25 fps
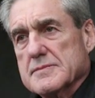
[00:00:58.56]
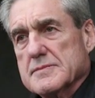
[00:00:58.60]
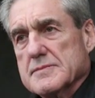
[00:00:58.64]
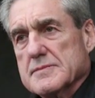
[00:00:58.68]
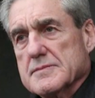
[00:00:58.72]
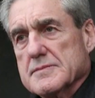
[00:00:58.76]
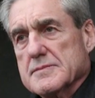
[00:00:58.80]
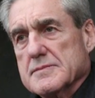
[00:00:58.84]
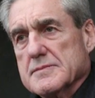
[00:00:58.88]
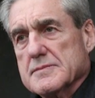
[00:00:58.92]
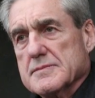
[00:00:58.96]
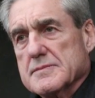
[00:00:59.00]

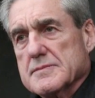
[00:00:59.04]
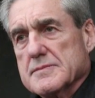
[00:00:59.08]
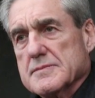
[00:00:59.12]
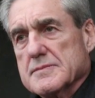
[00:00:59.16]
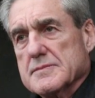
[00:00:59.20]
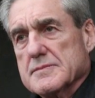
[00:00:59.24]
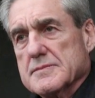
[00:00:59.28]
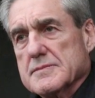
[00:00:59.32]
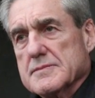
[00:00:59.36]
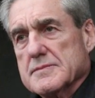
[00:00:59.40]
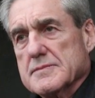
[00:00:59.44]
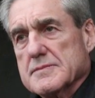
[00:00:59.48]

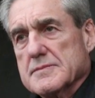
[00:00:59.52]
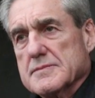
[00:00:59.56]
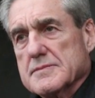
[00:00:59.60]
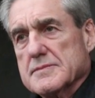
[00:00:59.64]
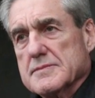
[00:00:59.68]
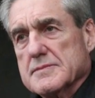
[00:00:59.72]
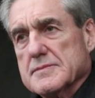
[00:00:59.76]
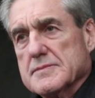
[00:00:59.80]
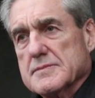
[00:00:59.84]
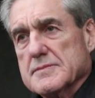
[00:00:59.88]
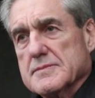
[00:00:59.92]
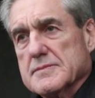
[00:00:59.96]

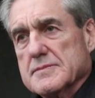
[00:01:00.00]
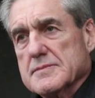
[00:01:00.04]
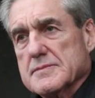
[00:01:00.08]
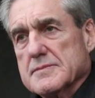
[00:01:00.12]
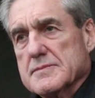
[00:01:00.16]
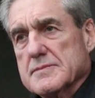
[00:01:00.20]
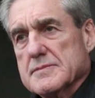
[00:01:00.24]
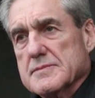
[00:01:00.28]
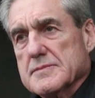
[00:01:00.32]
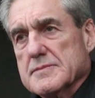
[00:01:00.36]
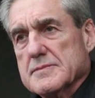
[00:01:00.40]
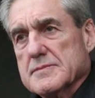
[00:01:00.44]

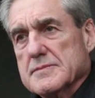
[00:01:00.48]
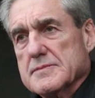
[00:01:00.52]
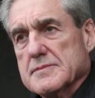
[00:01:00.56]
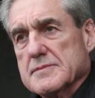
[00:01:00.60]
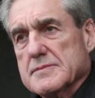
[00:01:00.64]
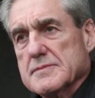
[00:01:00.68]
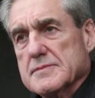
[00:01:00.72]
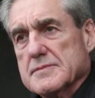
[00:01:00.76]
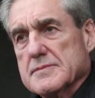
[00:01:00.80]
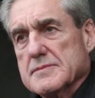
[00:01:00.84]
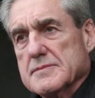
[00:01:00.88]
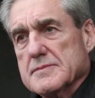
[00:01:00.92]

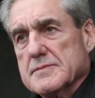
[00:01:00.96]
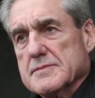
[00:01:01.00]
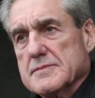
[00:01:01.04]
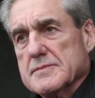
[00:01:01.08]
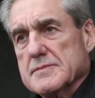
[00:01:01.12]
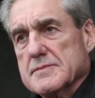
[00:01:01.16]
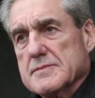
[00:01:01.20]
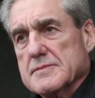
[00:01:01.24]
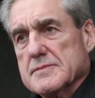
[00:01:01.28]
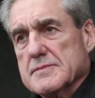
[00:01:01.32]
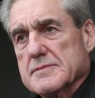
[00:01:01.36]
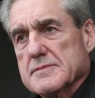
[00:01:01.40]

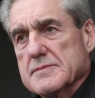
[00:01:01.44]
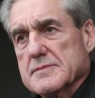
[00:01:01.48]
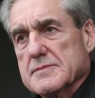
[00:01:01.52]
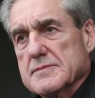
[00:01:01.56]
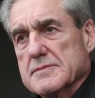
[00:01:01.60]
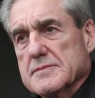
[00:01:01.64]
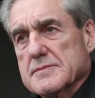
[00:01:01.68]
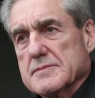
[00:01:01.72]
This person isn't speaking.